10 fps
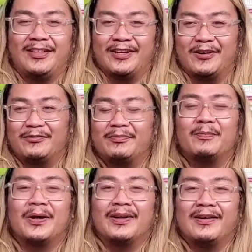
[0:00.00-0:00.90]
you know,
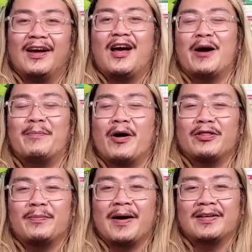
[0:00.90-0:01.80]
but I
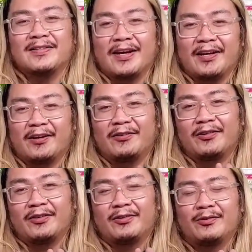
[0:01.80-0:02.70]
bought them as like
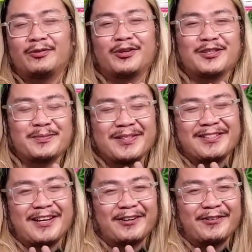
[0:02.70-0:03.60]

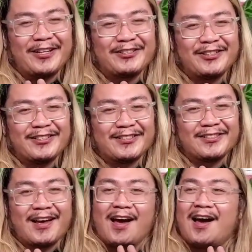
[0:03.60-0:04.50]
Christmas
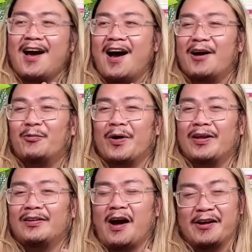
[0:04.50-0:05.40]
decorations. I
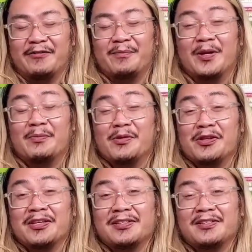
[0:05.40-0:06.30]
went kind of
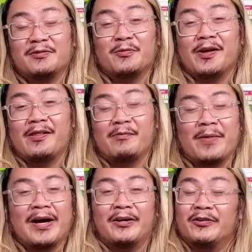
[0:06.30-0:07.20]
minimalist with
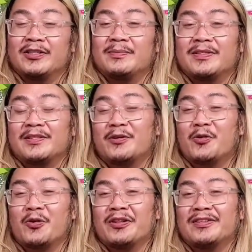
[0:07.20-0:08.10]
my Christmas
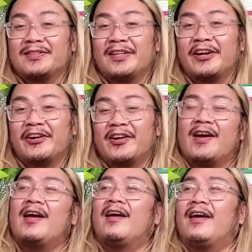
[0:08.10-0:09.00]
decor this
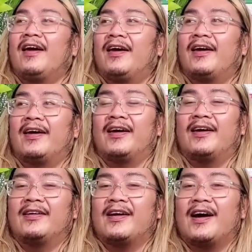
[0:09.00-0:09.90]
year,
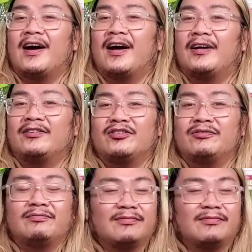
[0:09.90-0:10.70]
and I